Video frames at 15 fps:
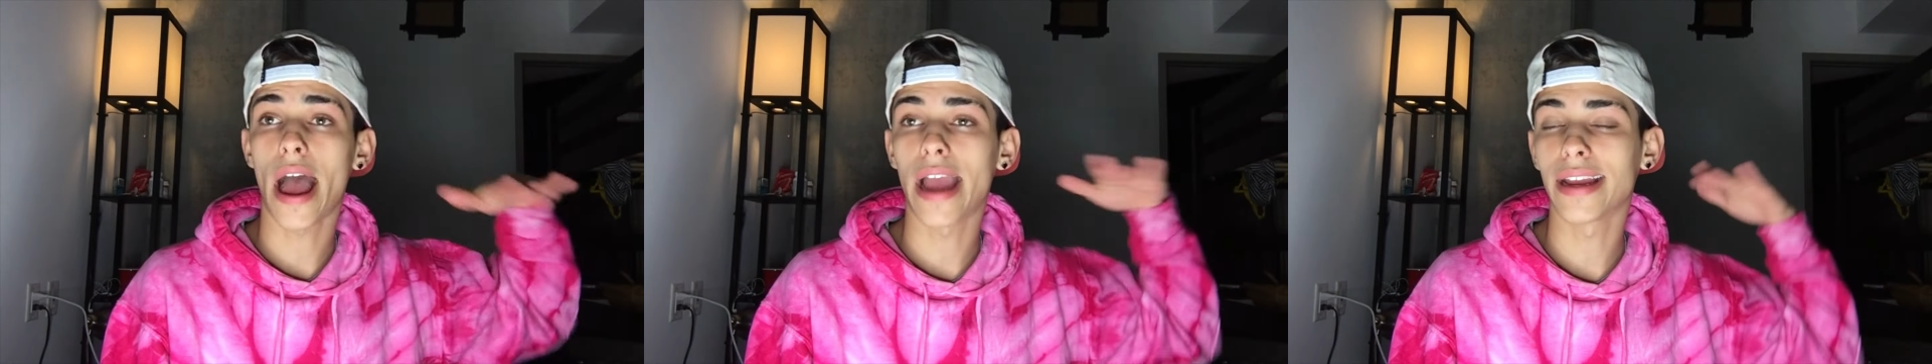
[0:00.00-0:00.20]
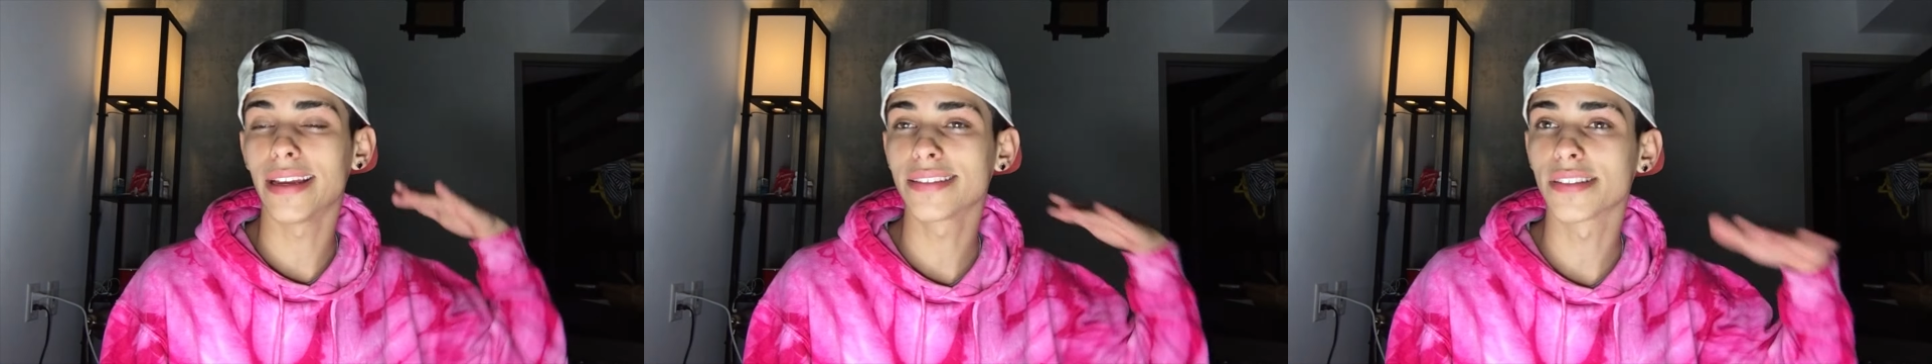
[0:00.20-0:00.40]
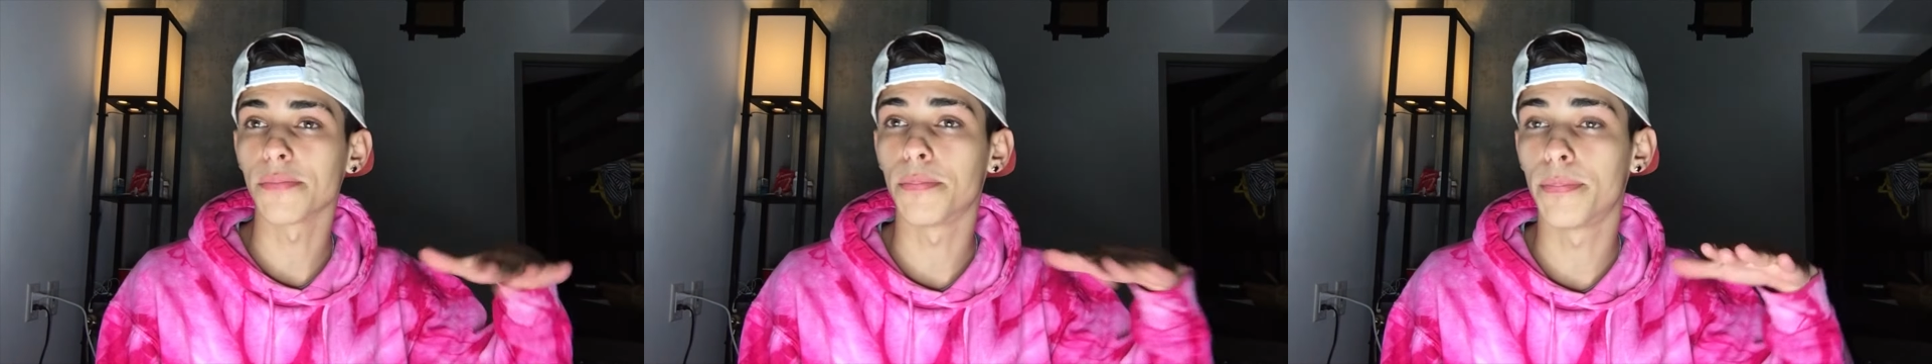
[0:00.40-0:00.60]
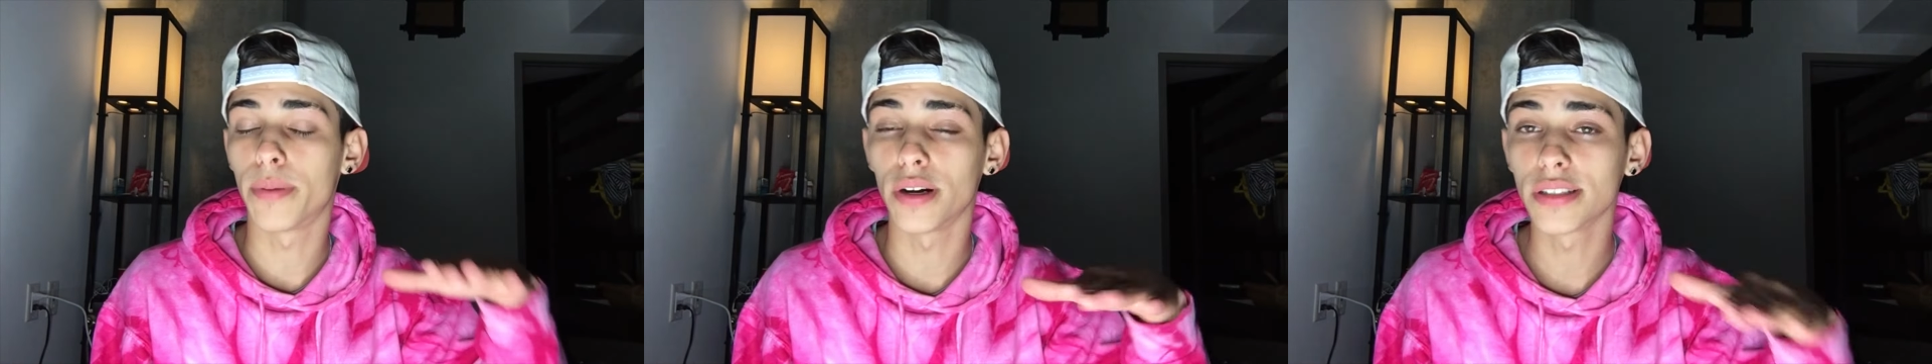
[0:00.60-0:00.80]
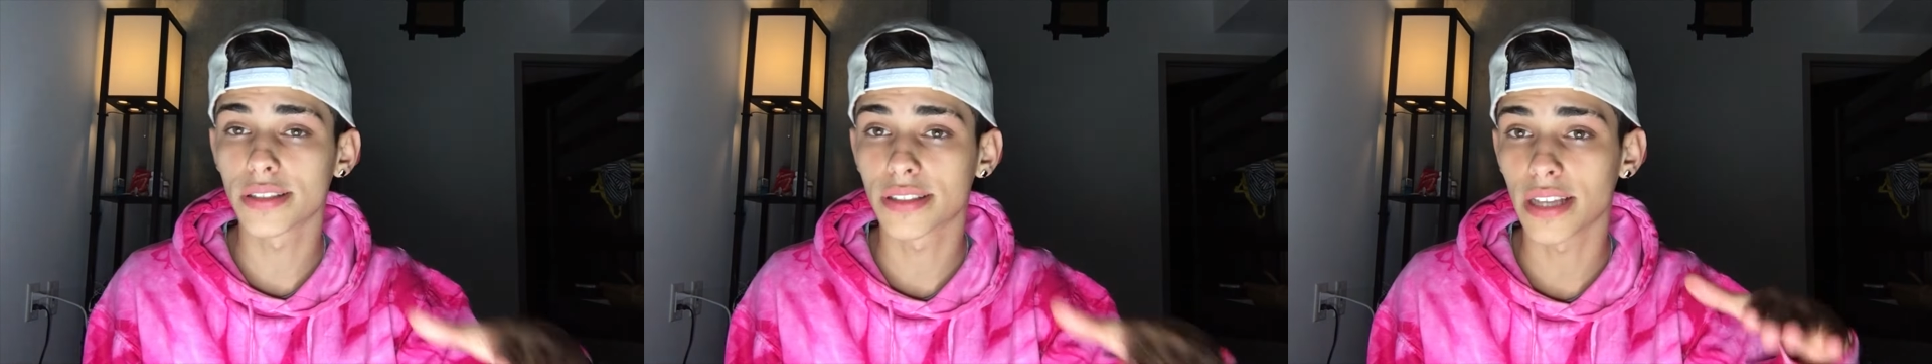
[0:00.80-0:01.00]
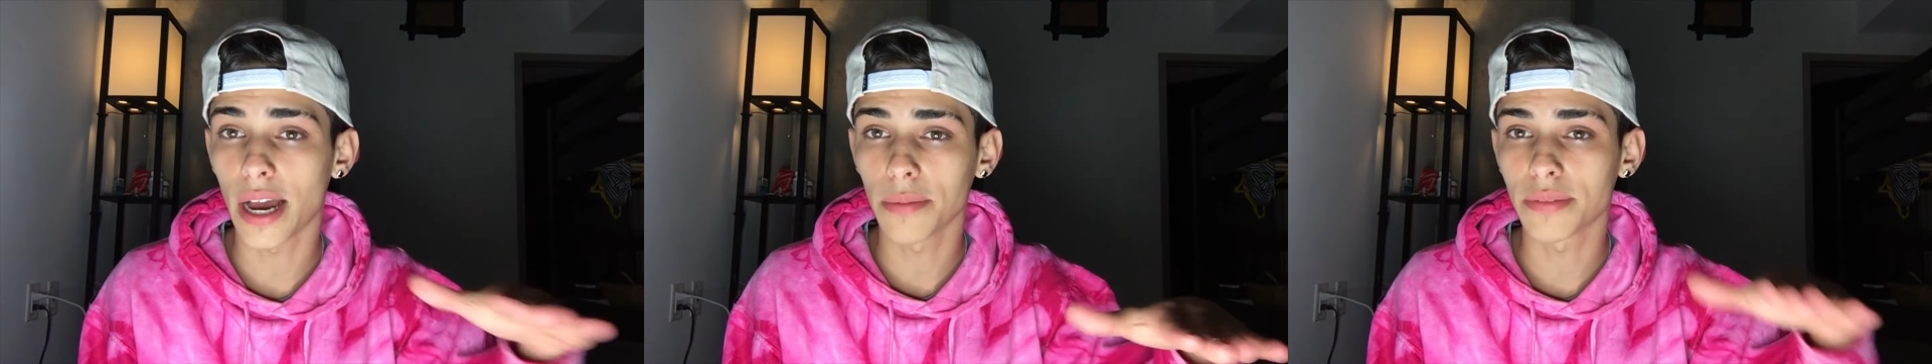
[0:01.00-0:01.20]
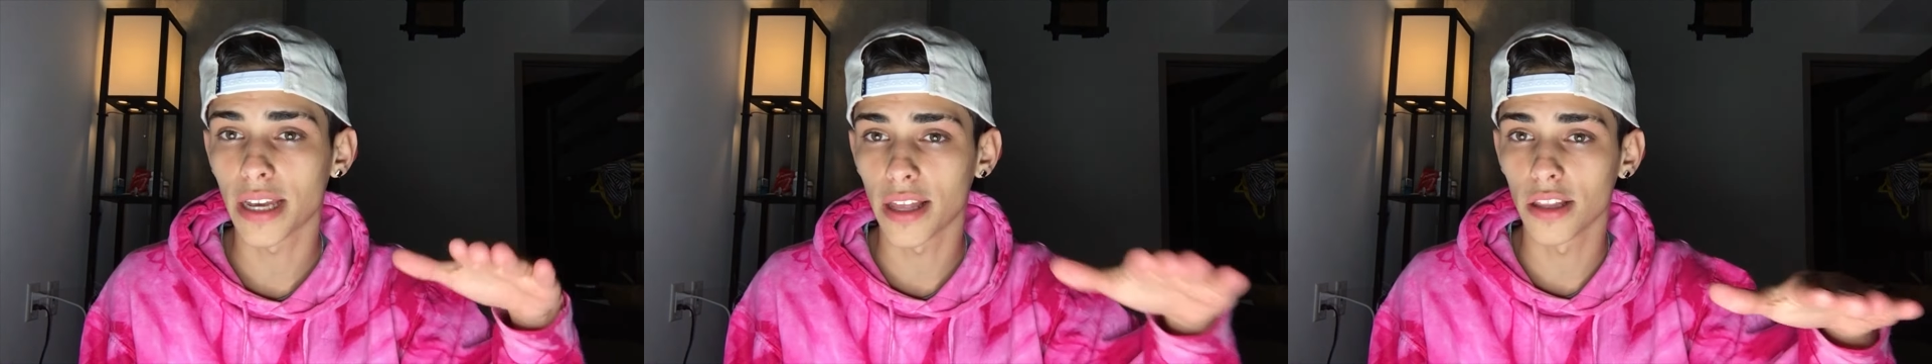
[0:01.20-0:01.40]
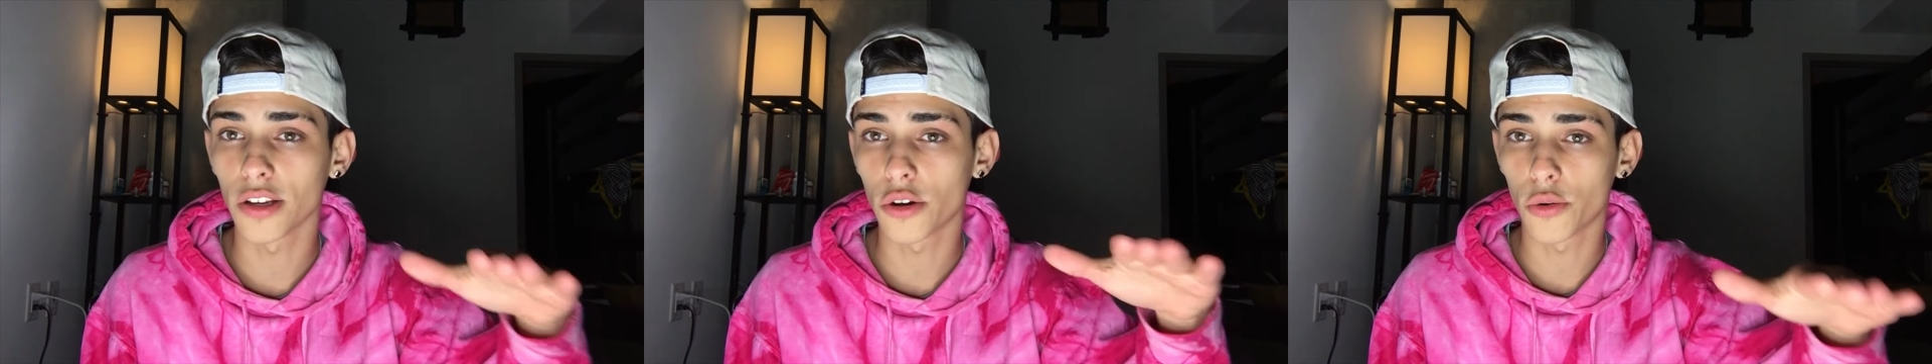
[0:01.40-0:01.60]
I guess a bus stopped
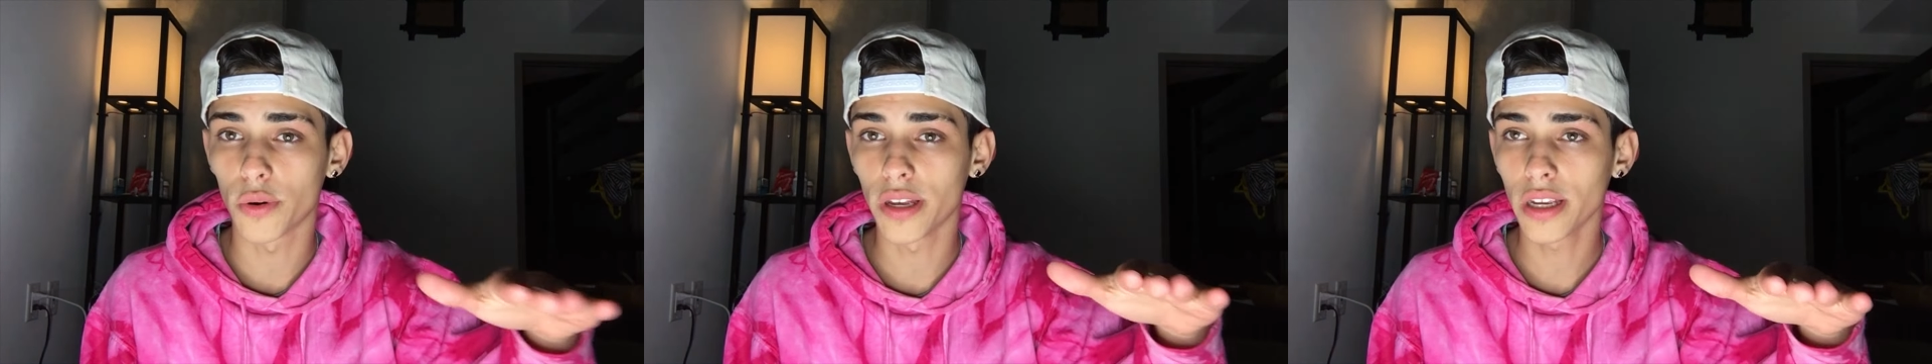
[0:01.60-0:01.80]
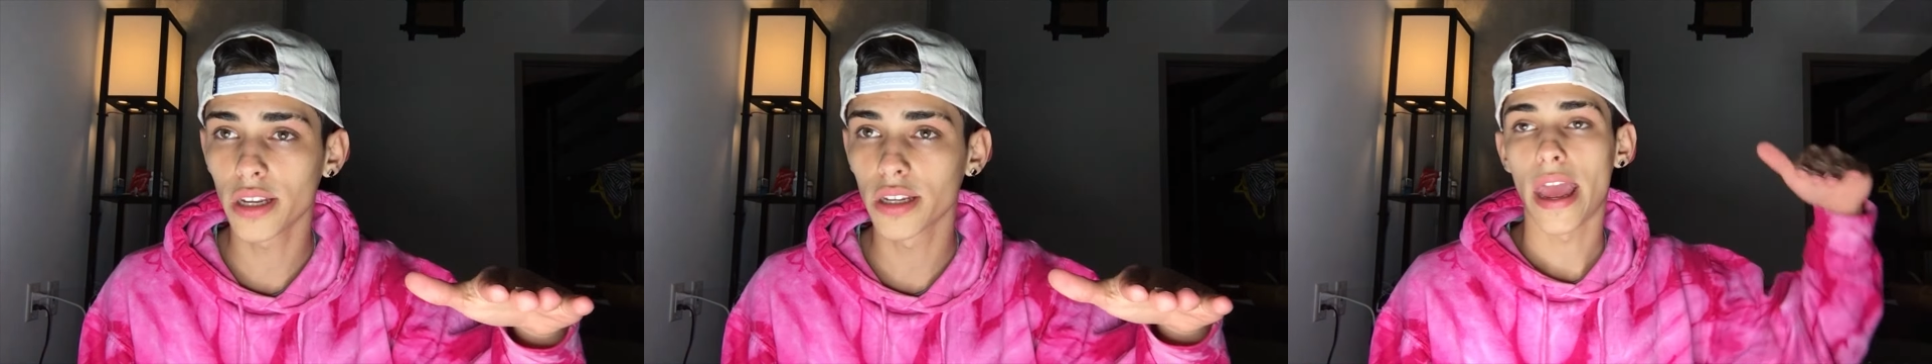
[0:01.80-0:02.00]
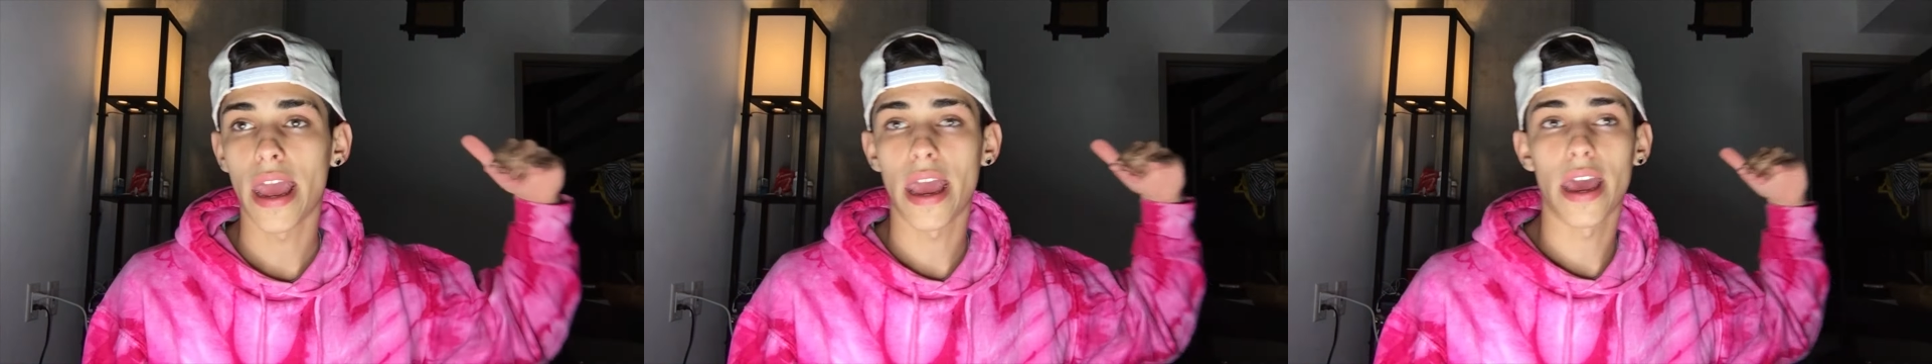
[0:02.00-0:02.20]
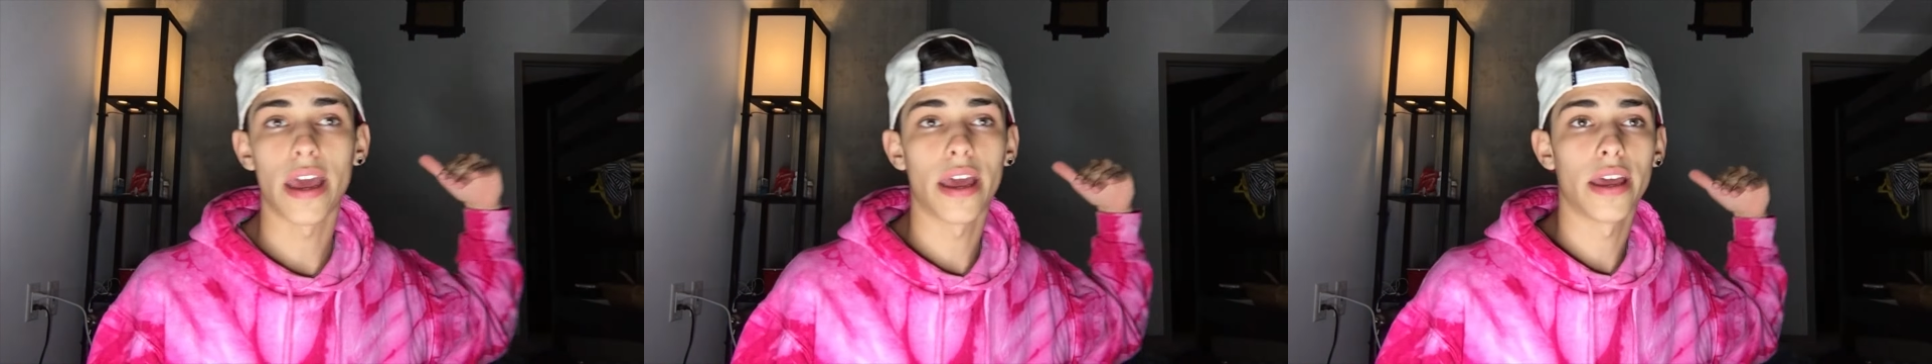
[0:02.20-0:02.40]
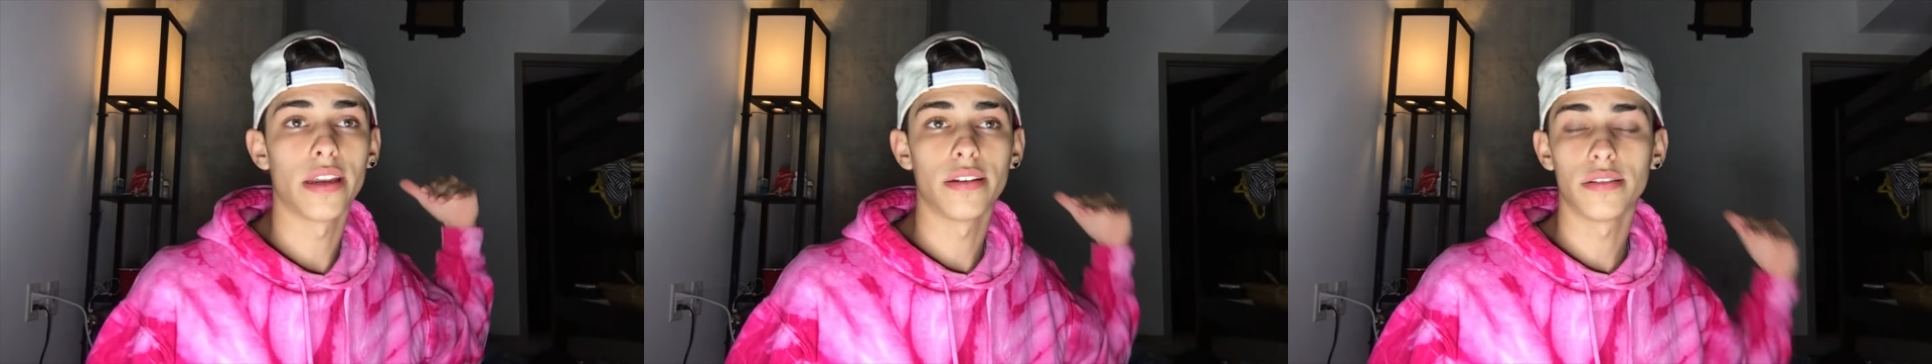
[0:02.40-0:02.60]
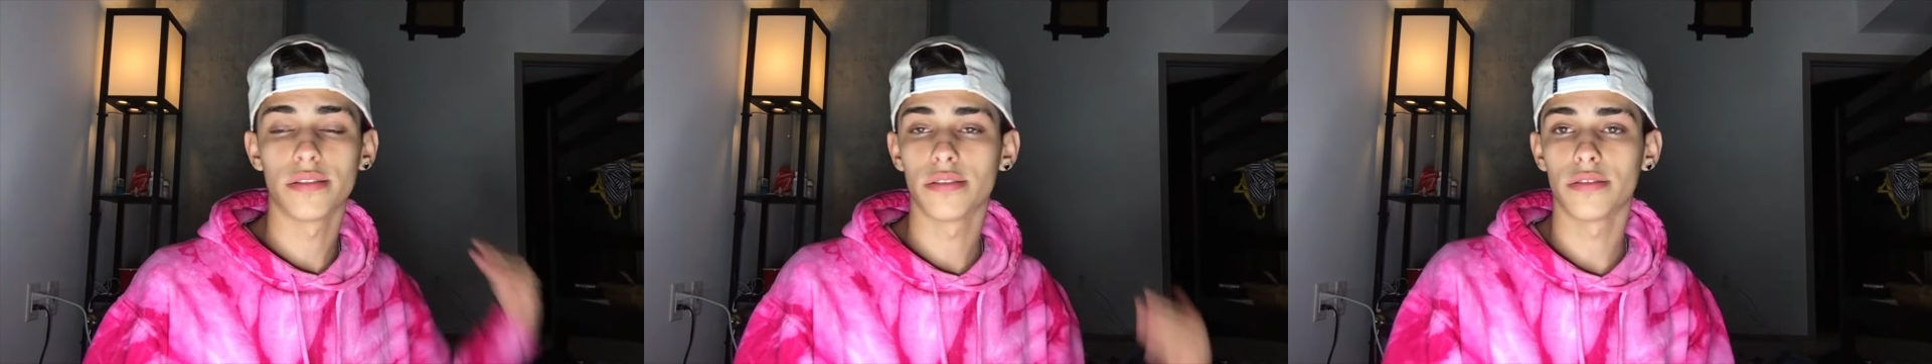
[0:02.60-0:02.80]
hella quick, and